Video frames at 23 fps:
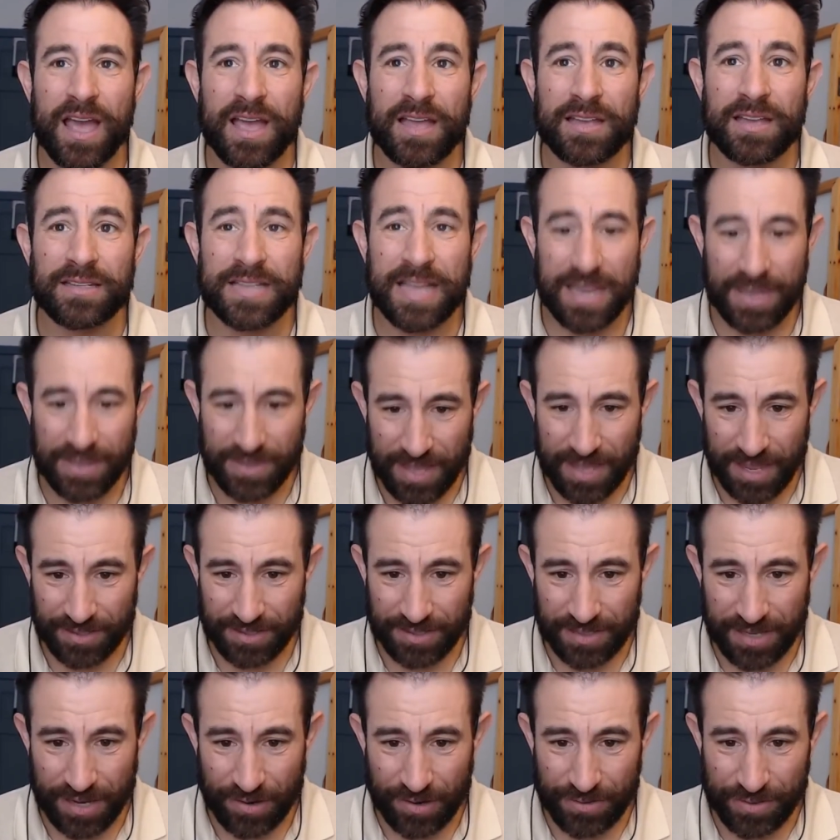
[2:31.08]

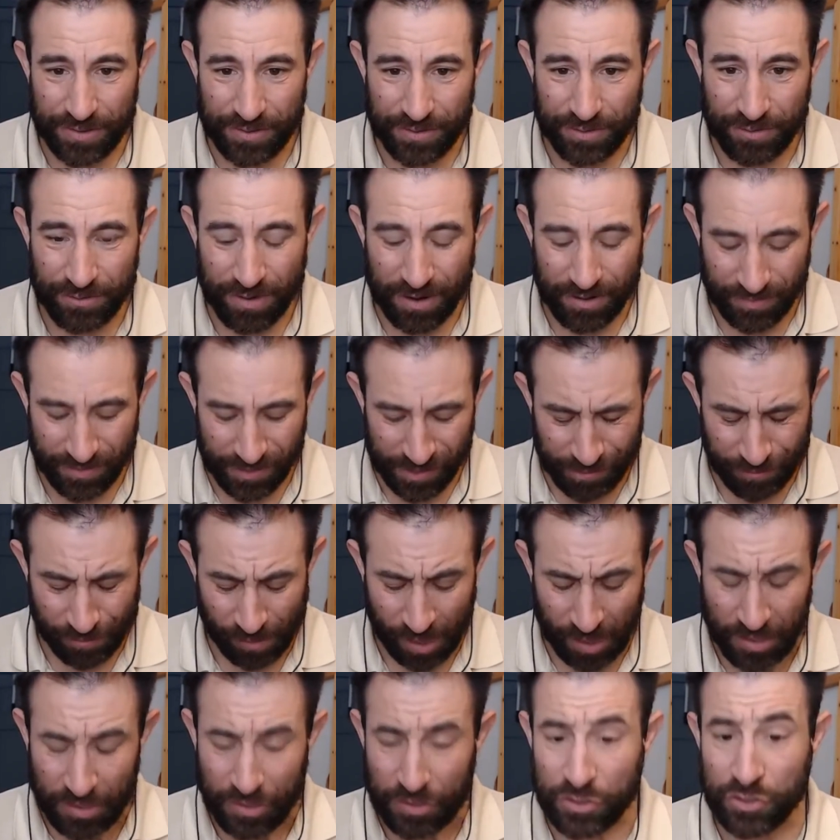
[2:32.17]
$10,000 of new revenue,
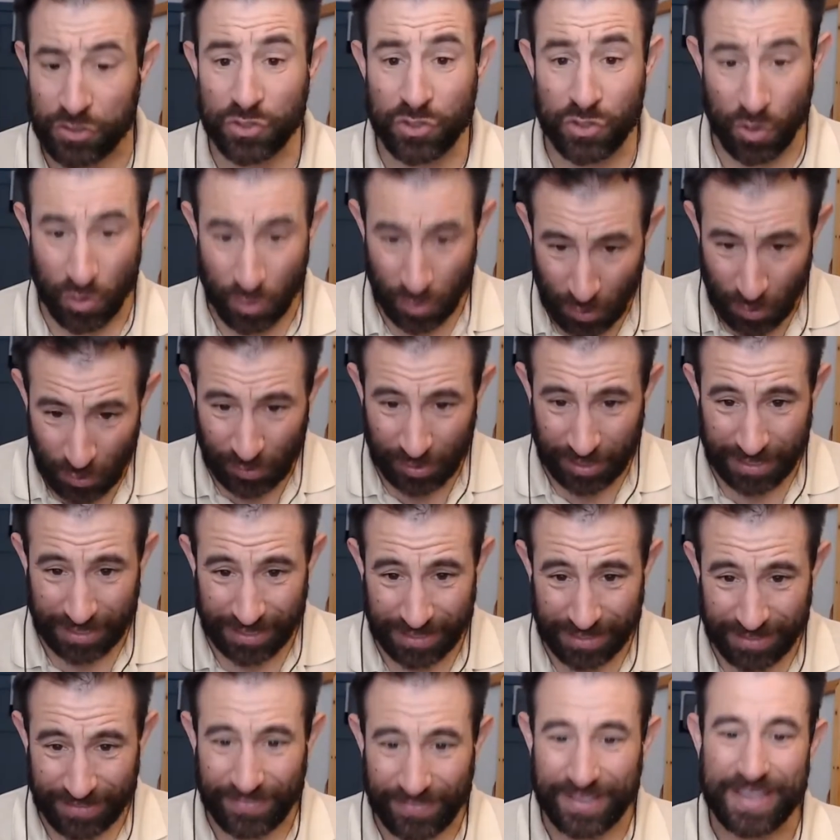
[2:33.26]
solo cleaning,
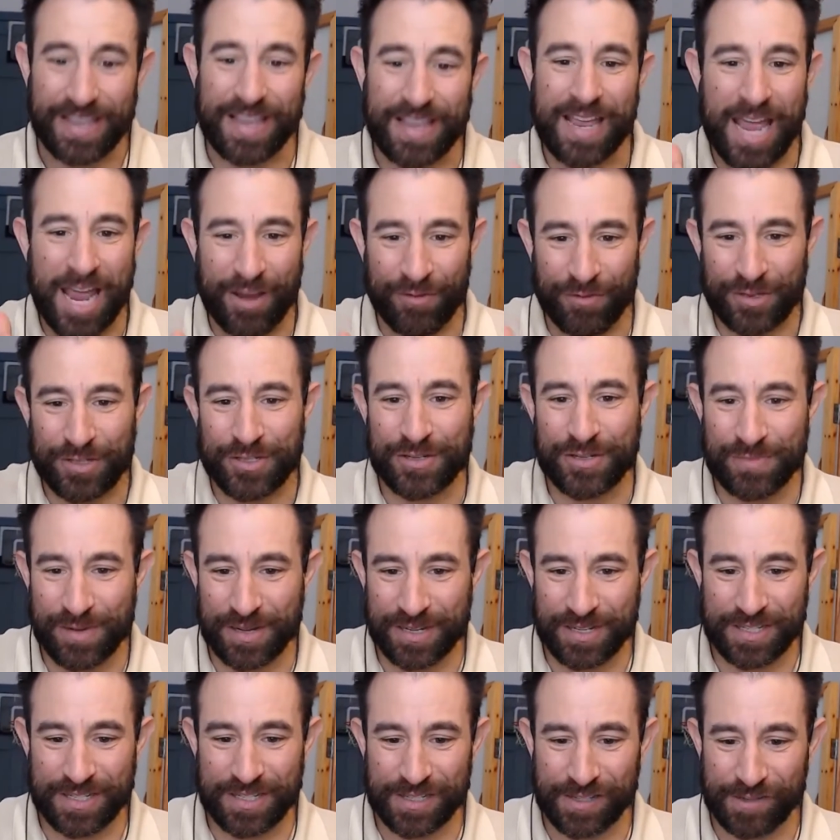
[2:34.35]
every 2
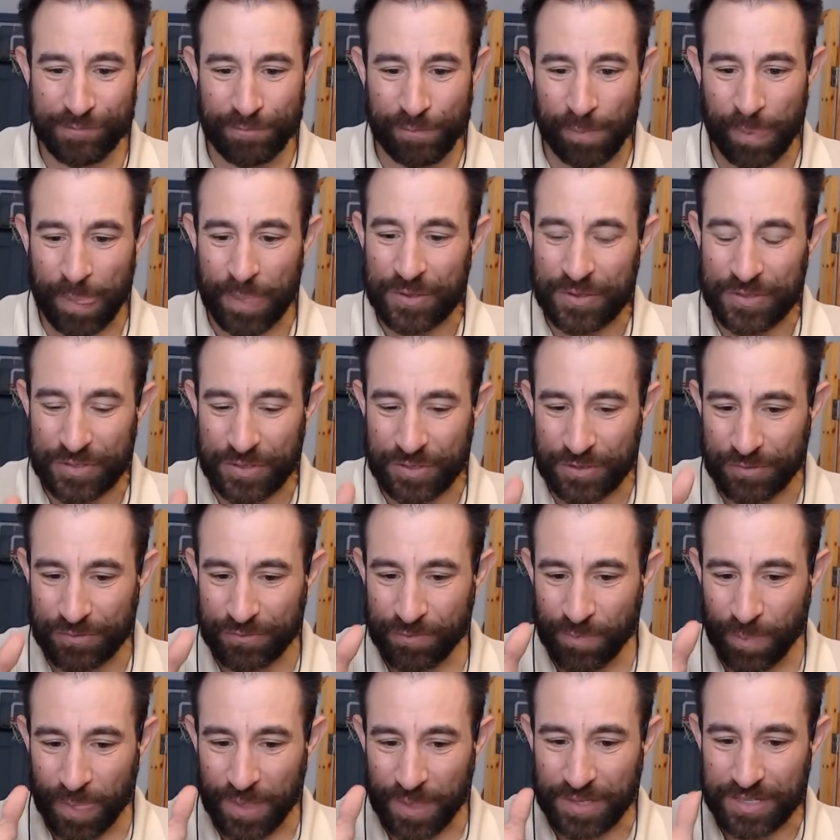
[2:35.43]
months. So
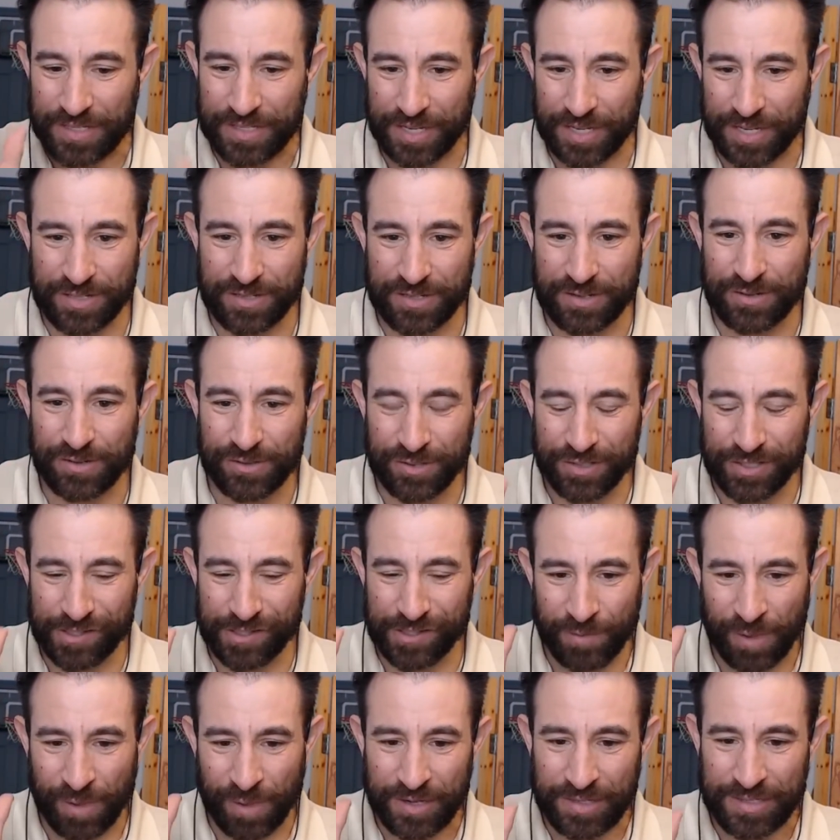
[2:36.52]
6 goals,
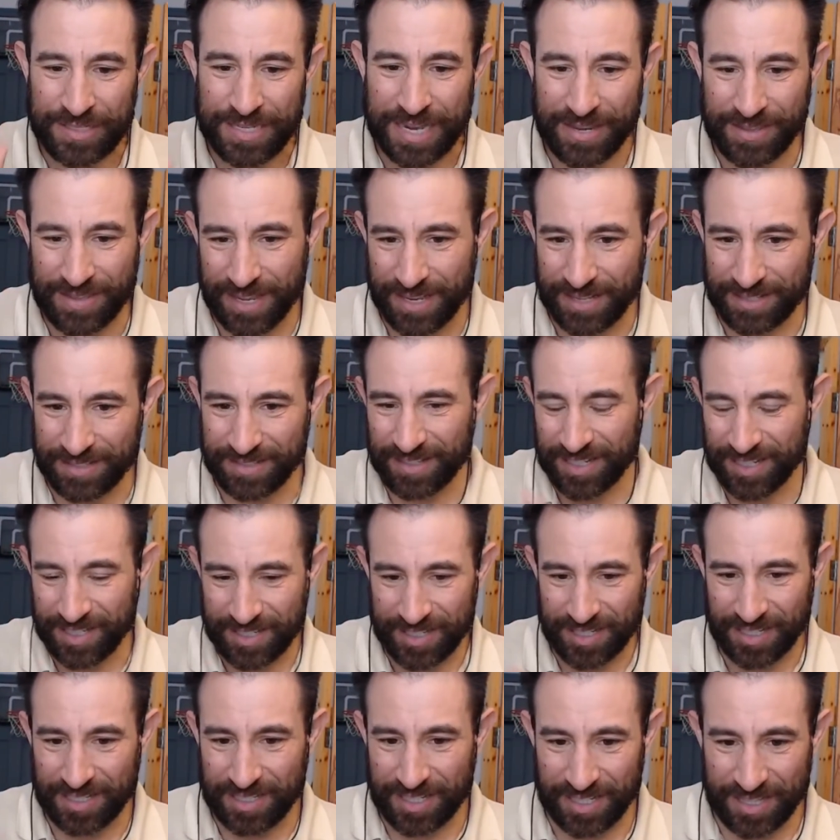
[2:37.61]
10,000 each,
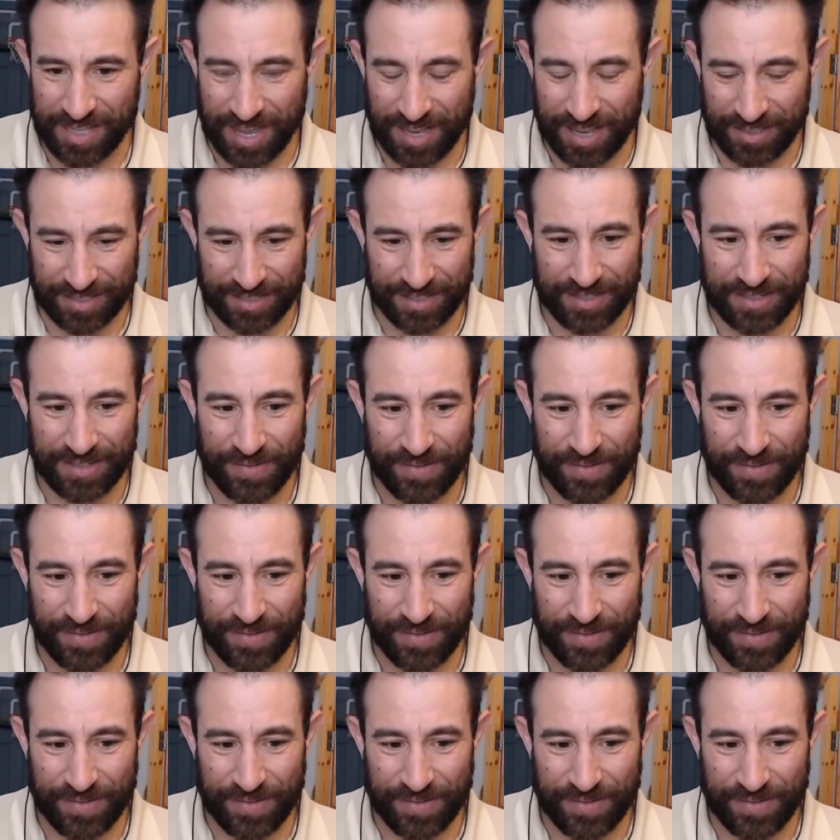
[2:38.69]
60,000.